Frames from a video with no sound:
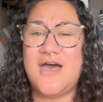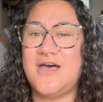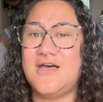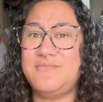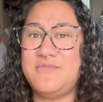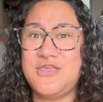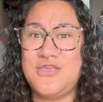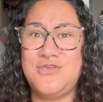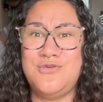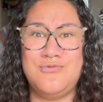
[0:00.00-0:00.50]

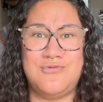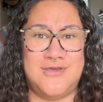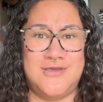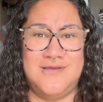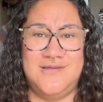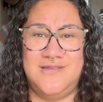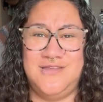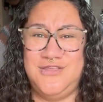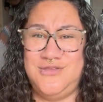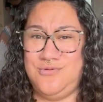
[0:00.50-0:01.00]
You
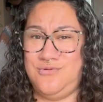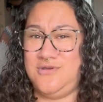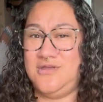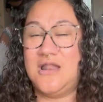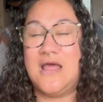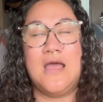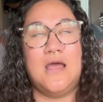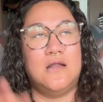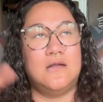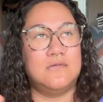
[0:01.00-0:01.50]
can,
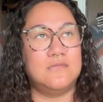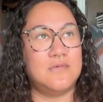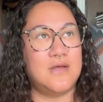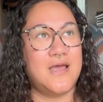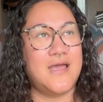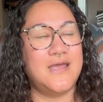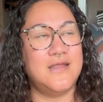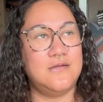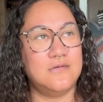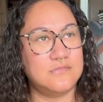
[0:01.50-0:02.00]

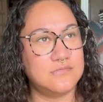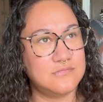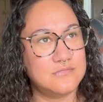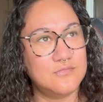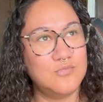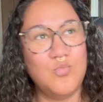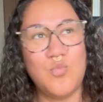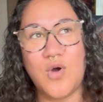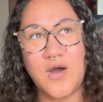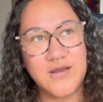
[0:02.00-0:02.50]
I don't
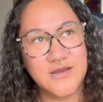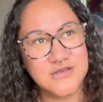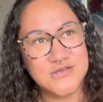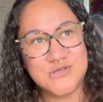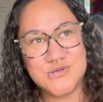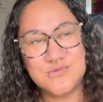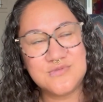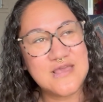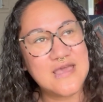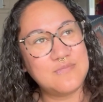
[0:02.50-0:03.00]
want to
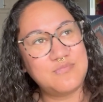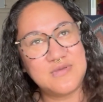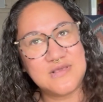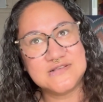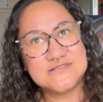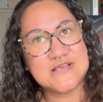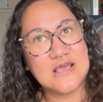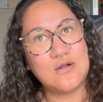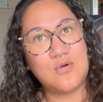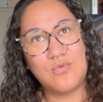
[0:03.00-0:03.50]
do that
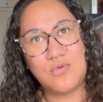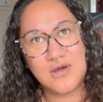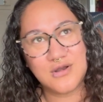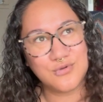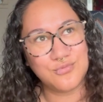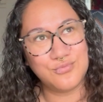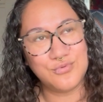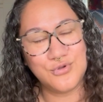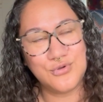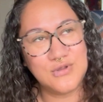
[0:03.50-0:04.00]
because I don't want
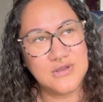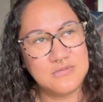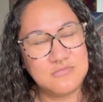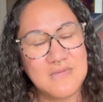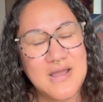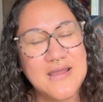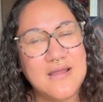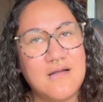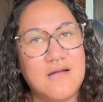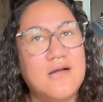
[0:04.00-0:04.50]
to ruin
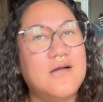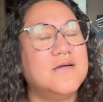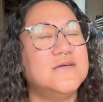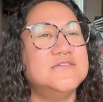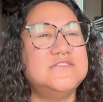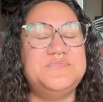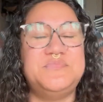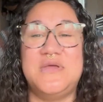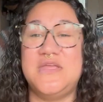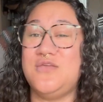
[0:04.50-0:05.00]
my
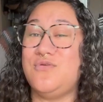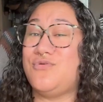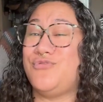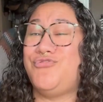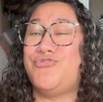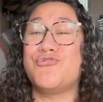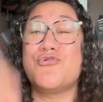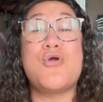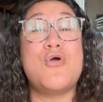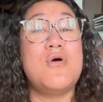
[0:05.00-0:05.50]
cards, but you can
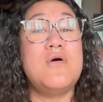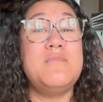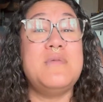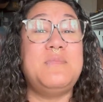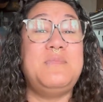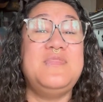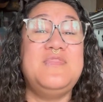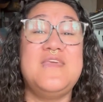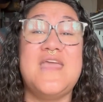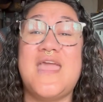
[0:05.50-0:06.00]
throw them
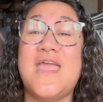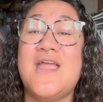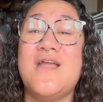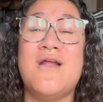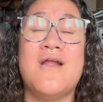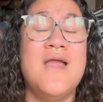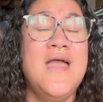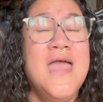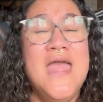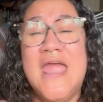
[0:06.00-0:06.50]
up in the
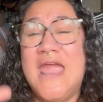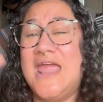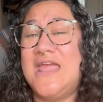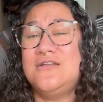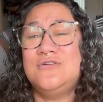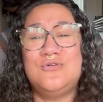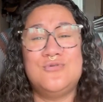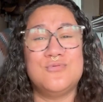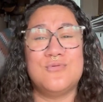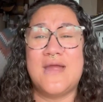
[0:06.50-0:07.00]
air
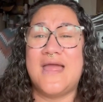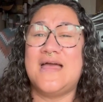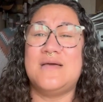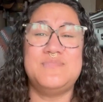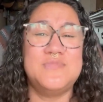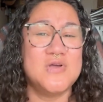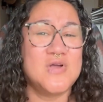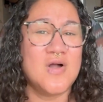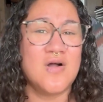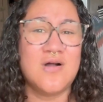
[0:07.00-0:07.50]
and
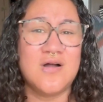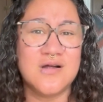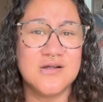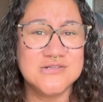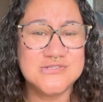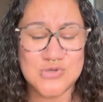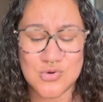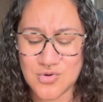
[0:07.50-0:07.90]
grab the cards,